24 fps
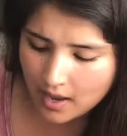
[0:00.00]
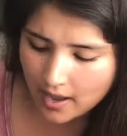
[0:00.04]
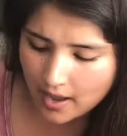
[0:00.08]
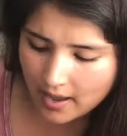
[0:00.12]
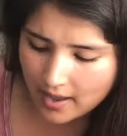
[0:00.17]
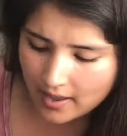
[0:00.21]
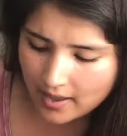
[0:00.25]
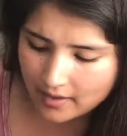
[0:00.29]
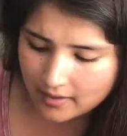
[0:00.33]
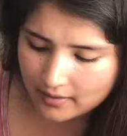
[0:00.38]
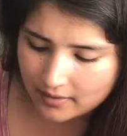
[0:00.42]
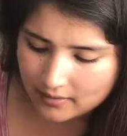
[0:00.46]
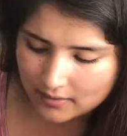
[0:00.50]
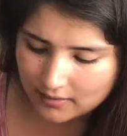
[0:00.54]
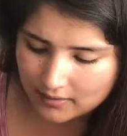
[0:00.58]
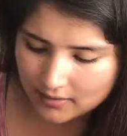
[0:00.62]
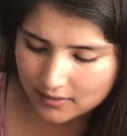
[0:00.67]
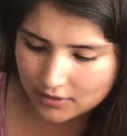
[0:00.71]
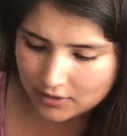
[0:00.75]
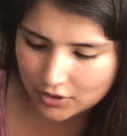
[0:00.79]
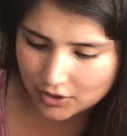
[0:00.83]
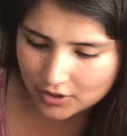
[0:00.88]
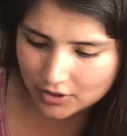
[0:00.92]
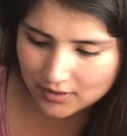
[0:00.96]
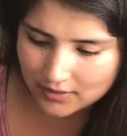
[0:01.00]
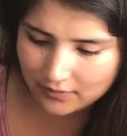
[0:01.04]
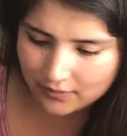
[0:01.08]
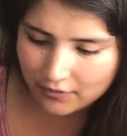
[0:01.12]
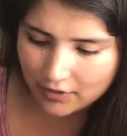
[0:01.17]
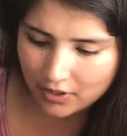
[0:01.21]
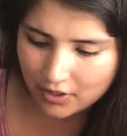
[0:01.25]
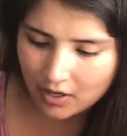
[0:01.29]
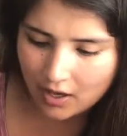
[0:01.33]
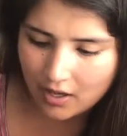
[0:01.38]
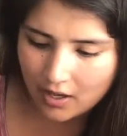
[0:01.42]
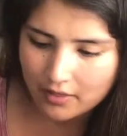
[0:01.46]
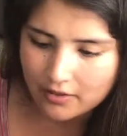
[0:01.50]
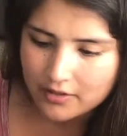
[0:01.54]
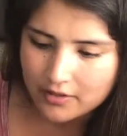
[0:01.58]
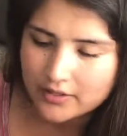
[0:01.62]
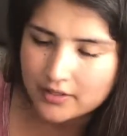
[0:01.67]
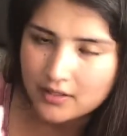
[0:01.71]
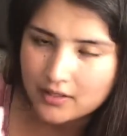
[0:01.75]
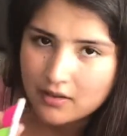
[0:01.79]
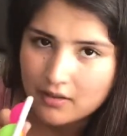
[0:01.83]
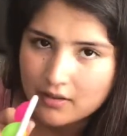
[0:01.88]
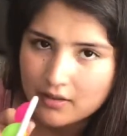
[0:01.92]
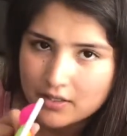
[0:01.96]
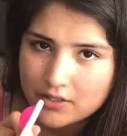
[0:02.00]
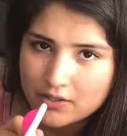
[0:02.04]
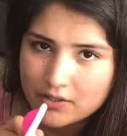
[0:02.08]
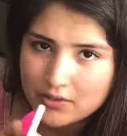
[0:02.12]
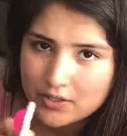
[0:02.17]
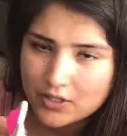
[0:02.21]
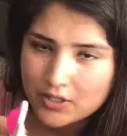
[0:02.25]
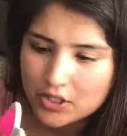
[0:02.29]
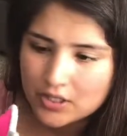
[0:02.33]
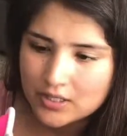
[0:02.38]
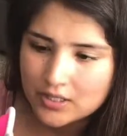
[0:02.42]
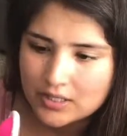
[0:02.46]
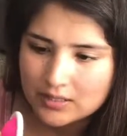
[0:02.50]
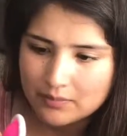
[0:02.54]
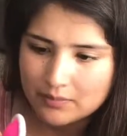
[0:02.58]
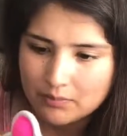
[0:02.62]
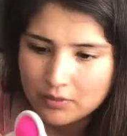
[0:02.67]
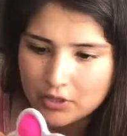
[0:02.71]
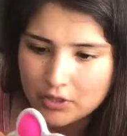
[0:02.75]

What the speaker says: and it's just different colors and all they do is just